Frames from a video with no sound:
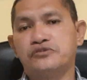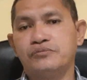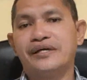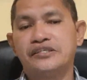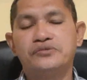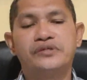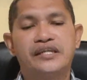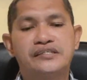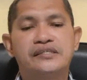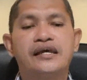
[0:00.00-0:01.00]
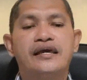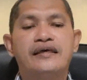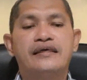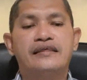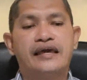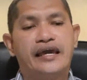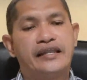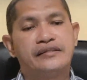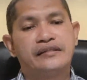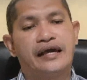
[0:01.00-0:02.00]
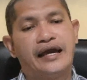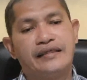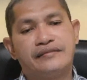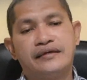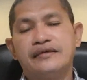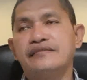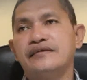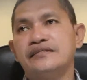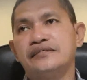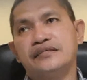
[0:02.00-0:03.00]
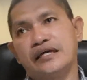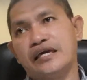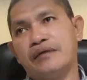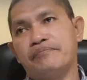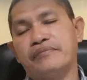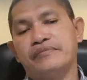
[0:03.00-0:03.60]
to my students. And I think this is a gap.